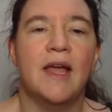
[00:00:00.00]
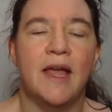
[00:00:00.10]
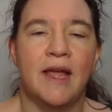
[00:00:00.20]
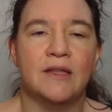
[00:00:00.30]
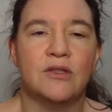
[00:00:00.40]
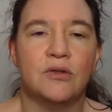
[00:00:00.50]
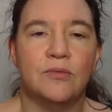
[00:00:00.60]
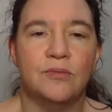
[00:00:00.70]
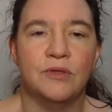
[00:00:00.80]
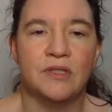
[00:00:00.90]
And
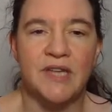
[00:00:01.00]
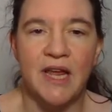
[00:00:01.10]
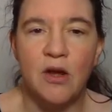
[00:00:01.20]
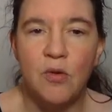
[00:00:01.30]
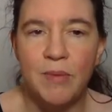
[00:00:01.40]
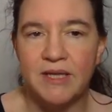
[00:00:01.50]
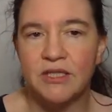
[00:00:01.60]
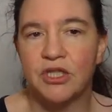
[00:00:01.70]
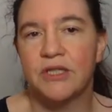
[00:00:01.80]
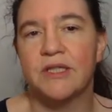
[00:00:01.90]
so the take-home
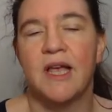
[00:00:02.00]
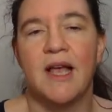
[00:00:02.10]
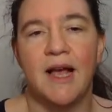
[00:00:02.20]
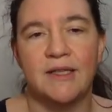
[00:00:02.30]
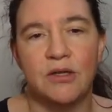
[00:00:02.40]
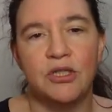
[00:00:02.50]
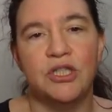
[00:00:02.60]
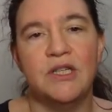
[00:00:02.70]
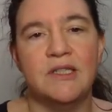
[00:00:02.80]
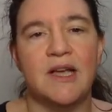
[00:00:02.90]
message is
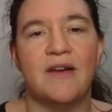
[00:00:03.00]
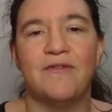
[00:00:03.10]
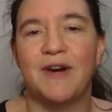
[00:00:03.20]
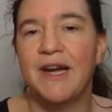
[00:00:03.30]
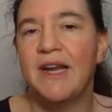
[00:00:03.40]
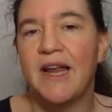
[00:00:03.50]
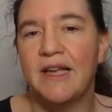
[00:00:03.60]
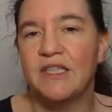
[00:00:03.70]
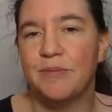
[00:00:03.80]
isogenies are very nice